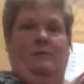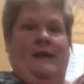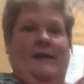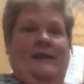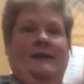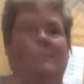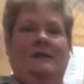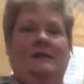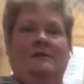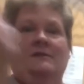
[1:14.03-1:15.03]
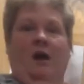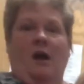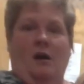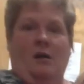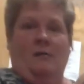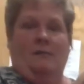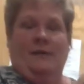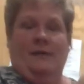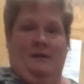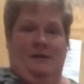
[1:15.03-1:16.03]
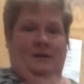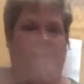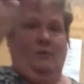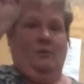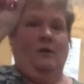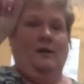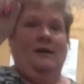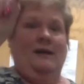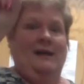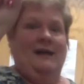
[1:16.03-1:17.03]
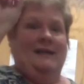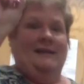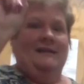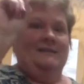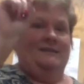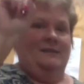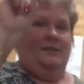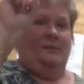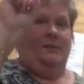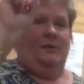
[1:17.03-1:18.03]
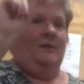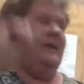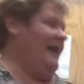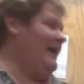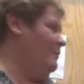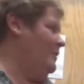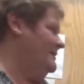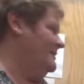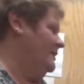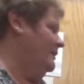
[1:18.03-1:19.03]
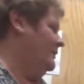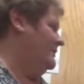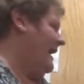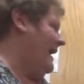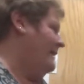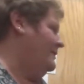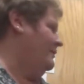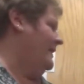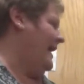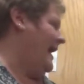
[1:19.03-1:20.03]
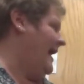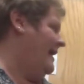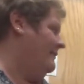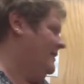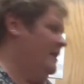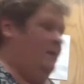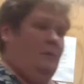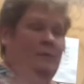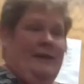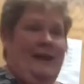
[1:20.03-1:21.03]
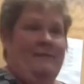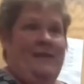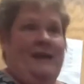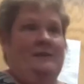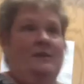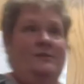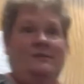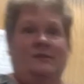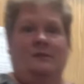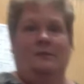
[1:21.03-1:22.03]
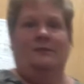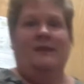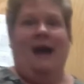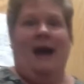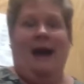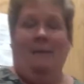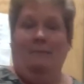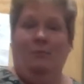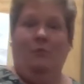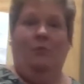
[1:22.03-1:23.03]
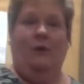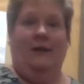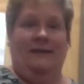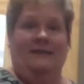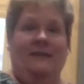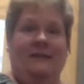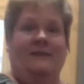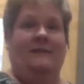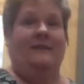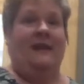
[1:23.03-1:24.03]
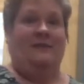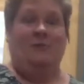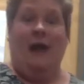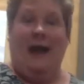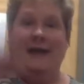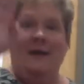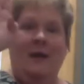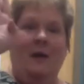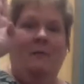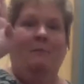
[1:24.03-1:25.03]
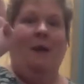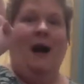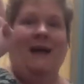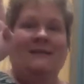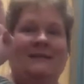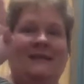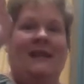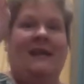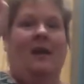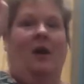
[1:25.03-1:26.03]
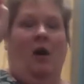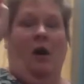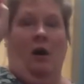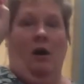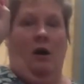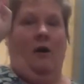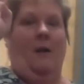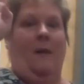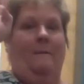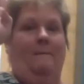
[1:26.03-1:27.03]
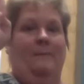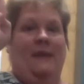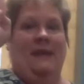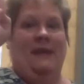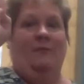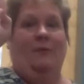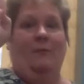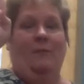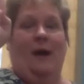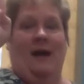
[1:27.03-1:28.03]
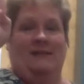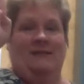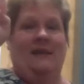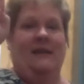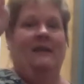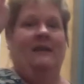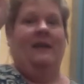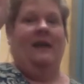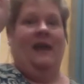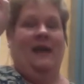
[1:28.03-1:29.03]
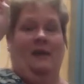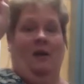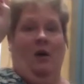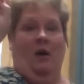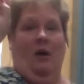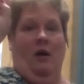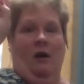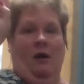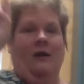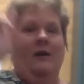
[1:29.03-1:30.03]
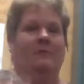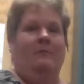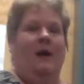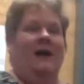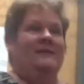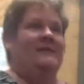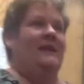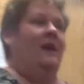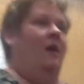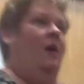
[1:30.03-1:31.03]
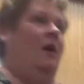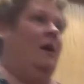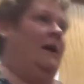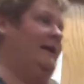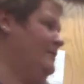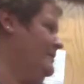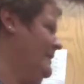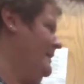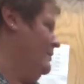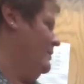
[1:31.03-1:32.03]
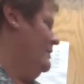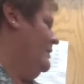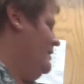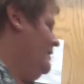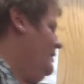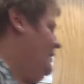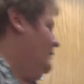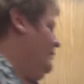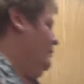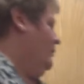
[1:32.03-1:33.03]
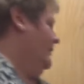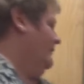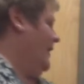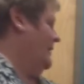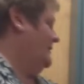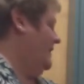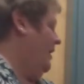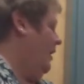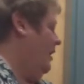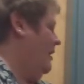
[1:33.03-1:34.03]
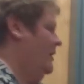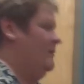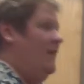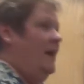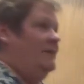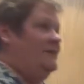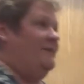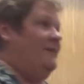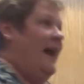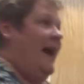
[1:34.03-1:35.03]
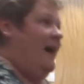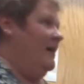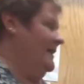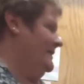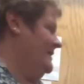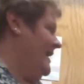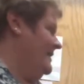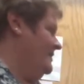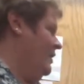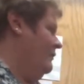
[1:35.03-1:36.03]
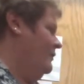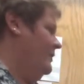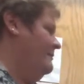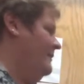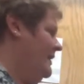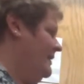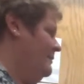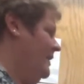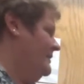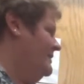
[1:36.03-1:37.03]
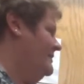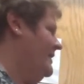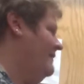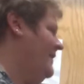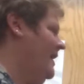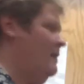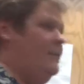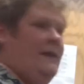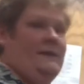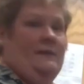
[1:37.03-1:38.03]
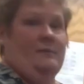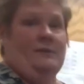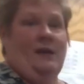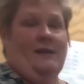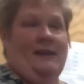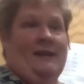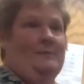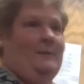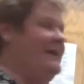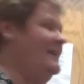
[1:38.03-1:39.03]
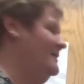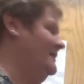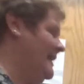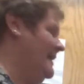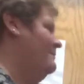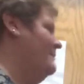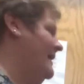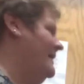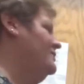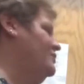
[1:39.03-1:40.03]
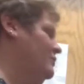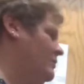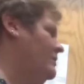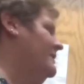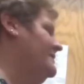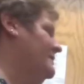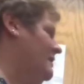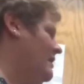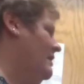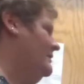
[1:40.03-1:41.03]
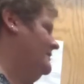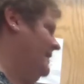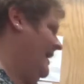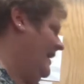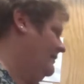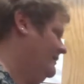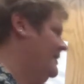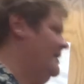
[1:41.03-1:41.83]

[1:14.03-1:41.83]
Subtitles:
Ready? Term. One syllable. And what syllable type do we have? Well, we have that new syllable type. What is it? That's right. Bossy R. B for bossy and R. Bossy R. And remember, when Bossy R follows a vowel, it takes over, it bosses that vowel around, and it will not let it make it shorter its long sound.